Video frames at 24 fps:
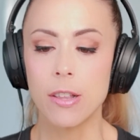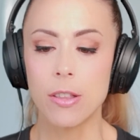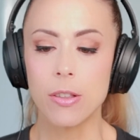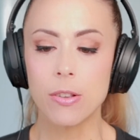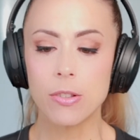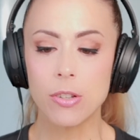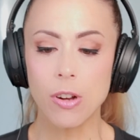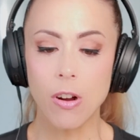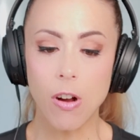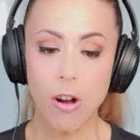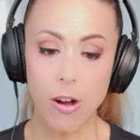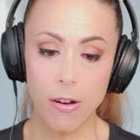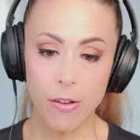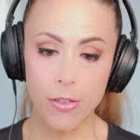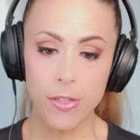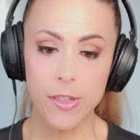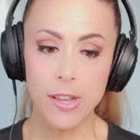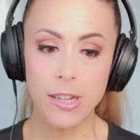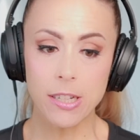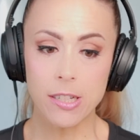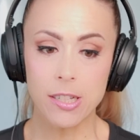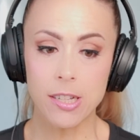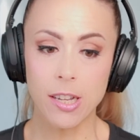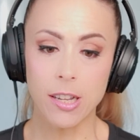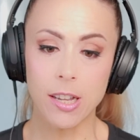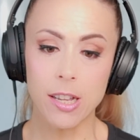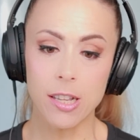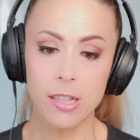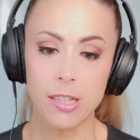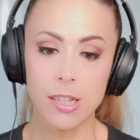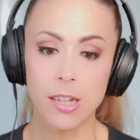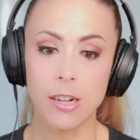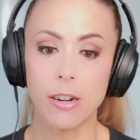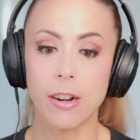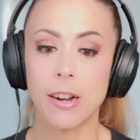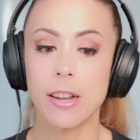those are all things to
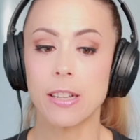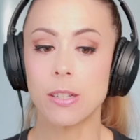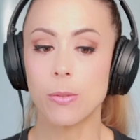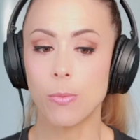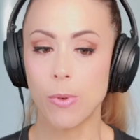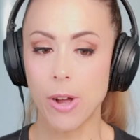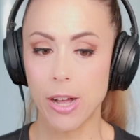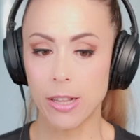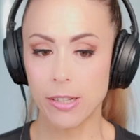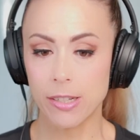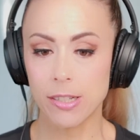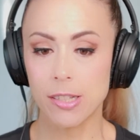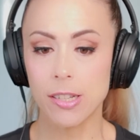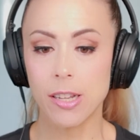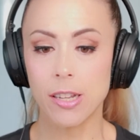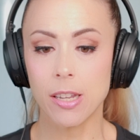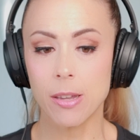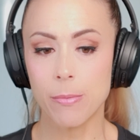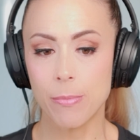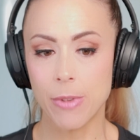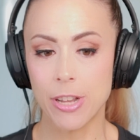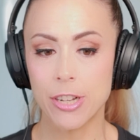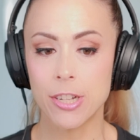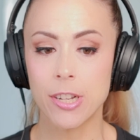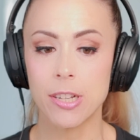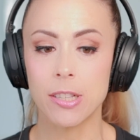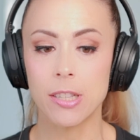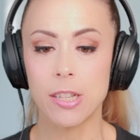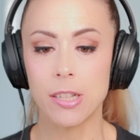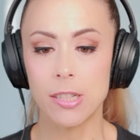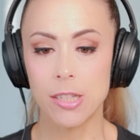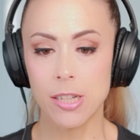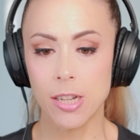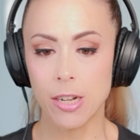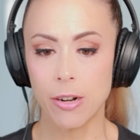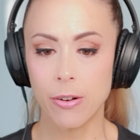consider, as well as, like you mentioned, the
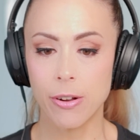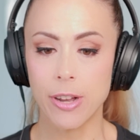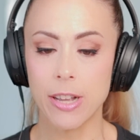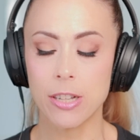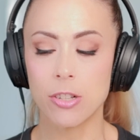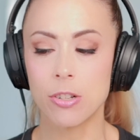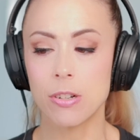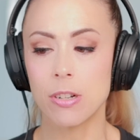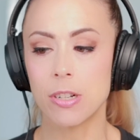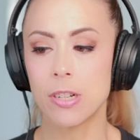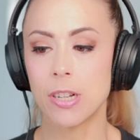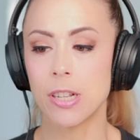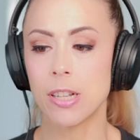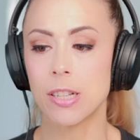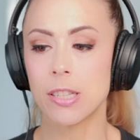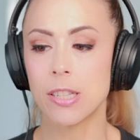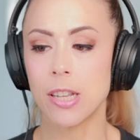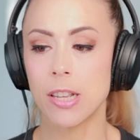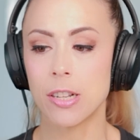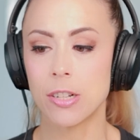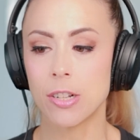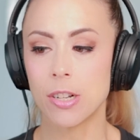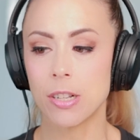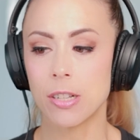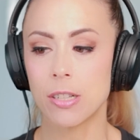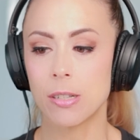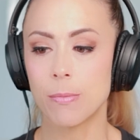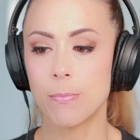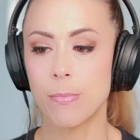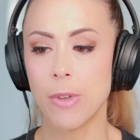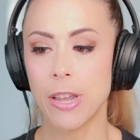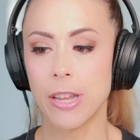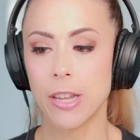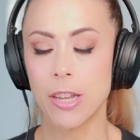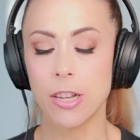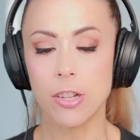xenoestrogens, and just
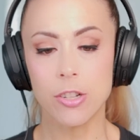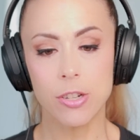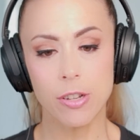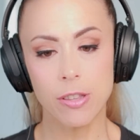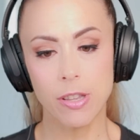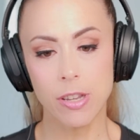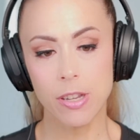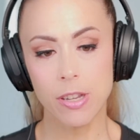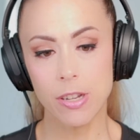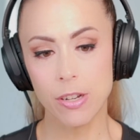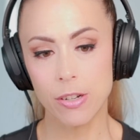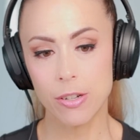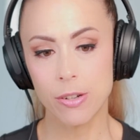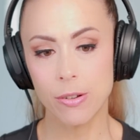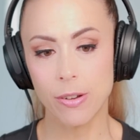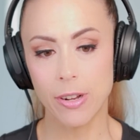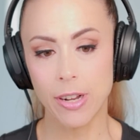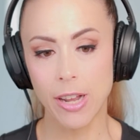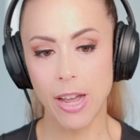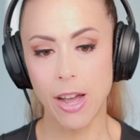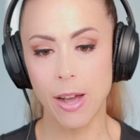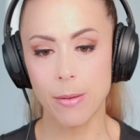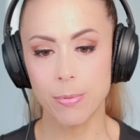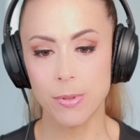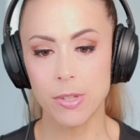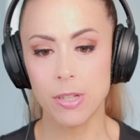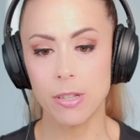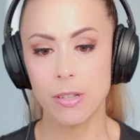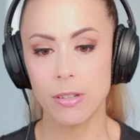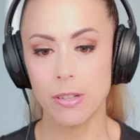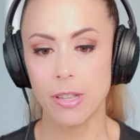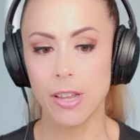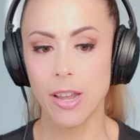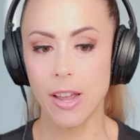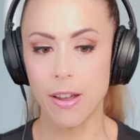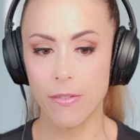making sure that you're doing
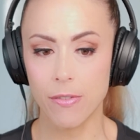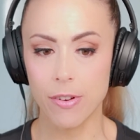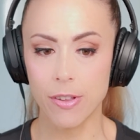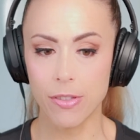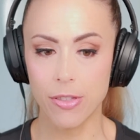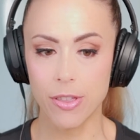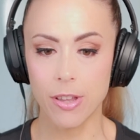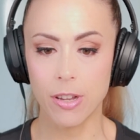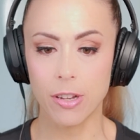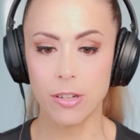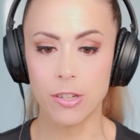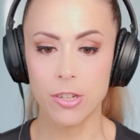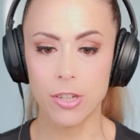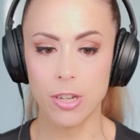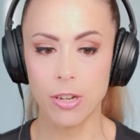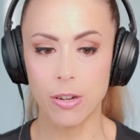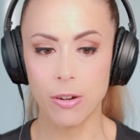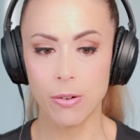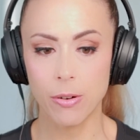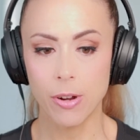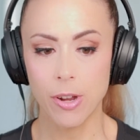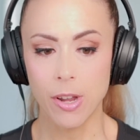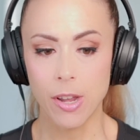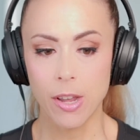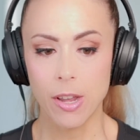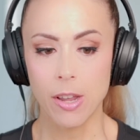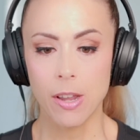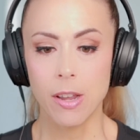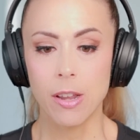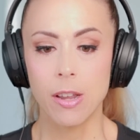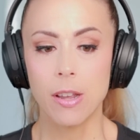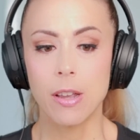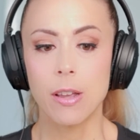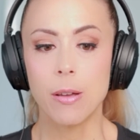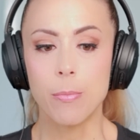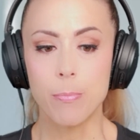absolutely everything to
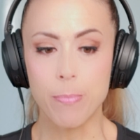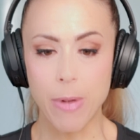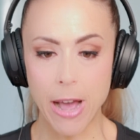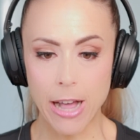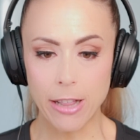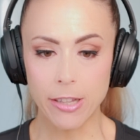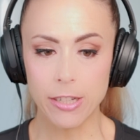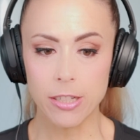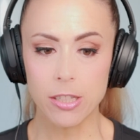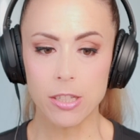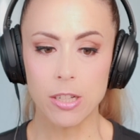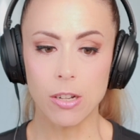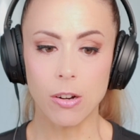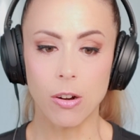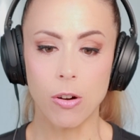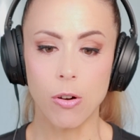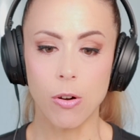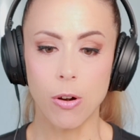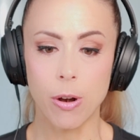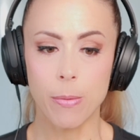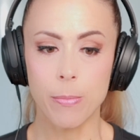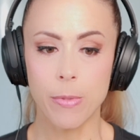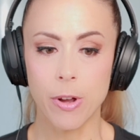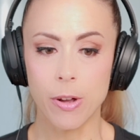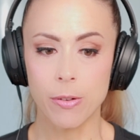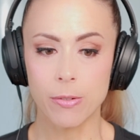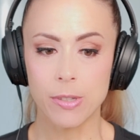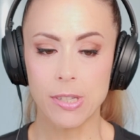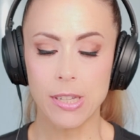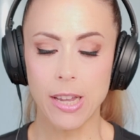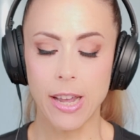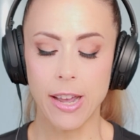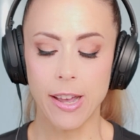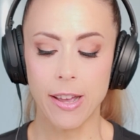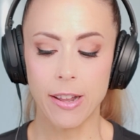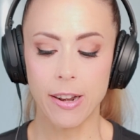balance your hormones.
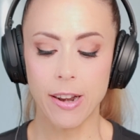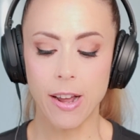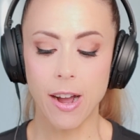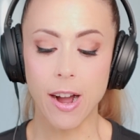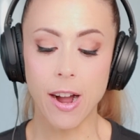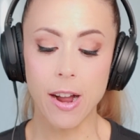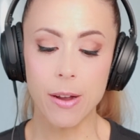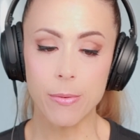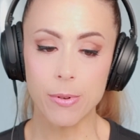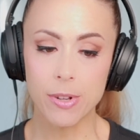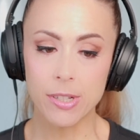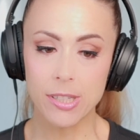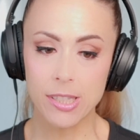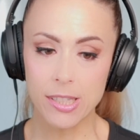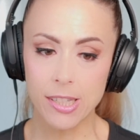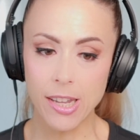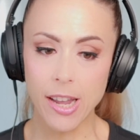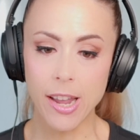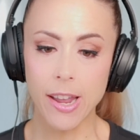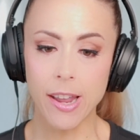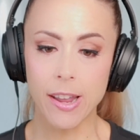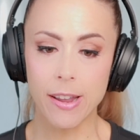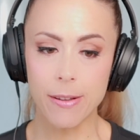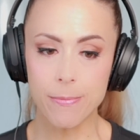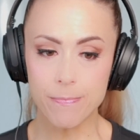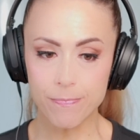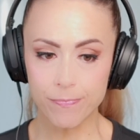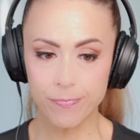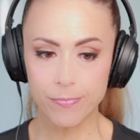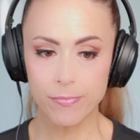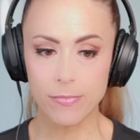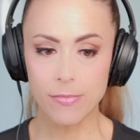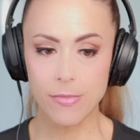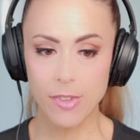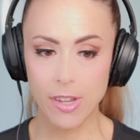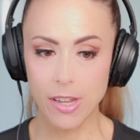And I would say,
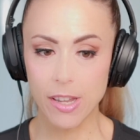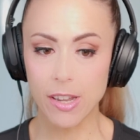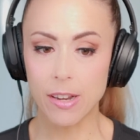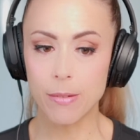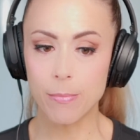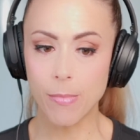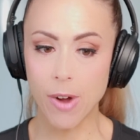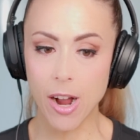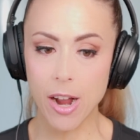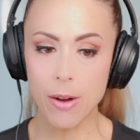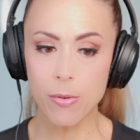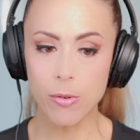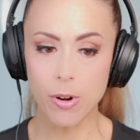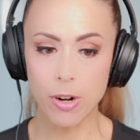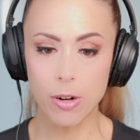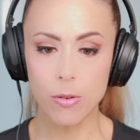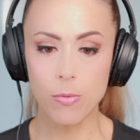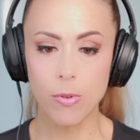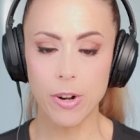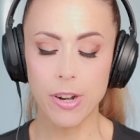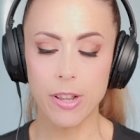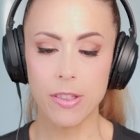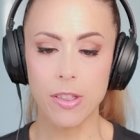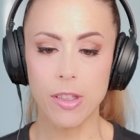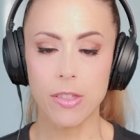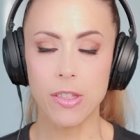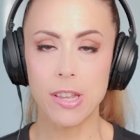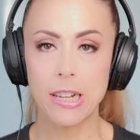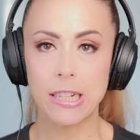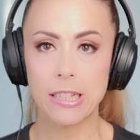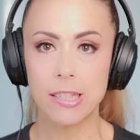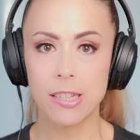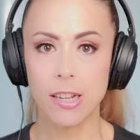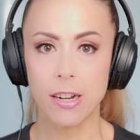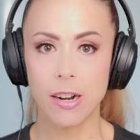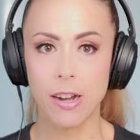in my work, one of the
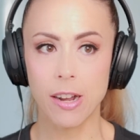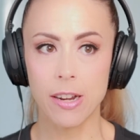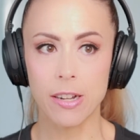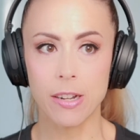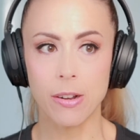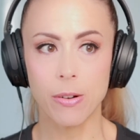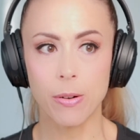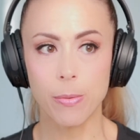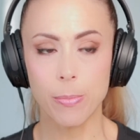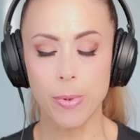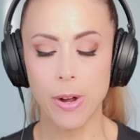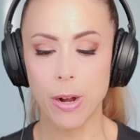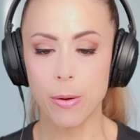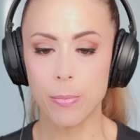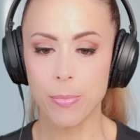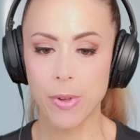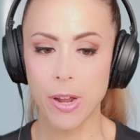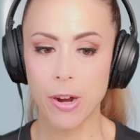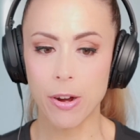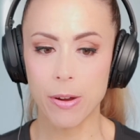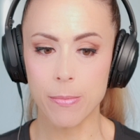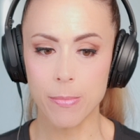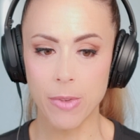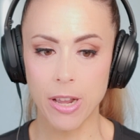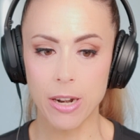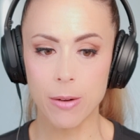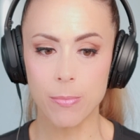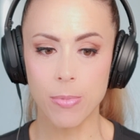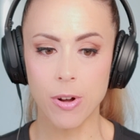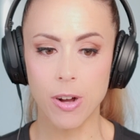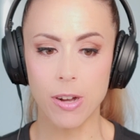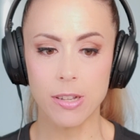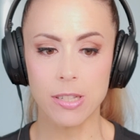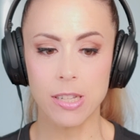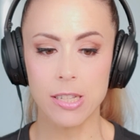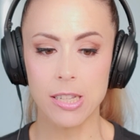things that I know about
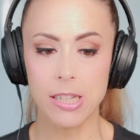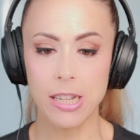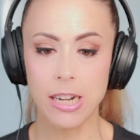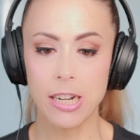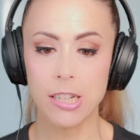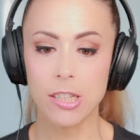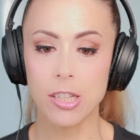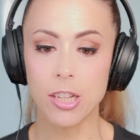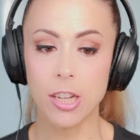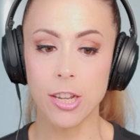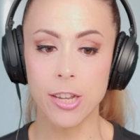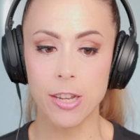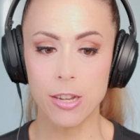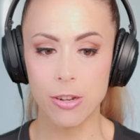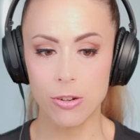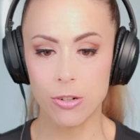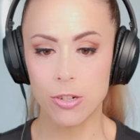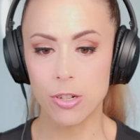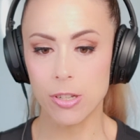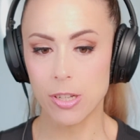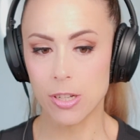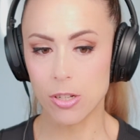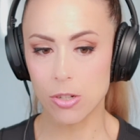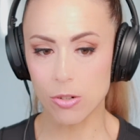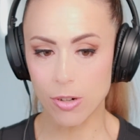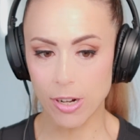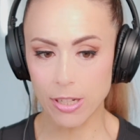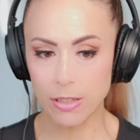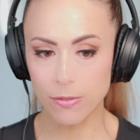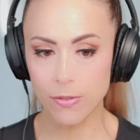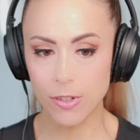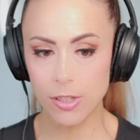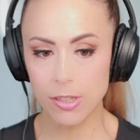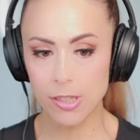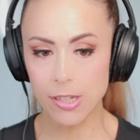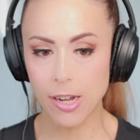perimenopause is that it's a hugely
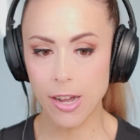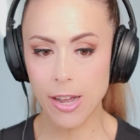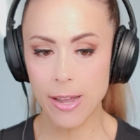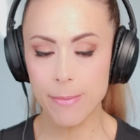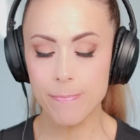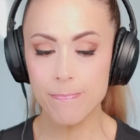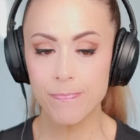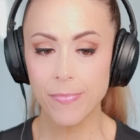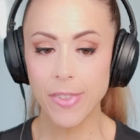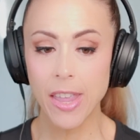stressful time.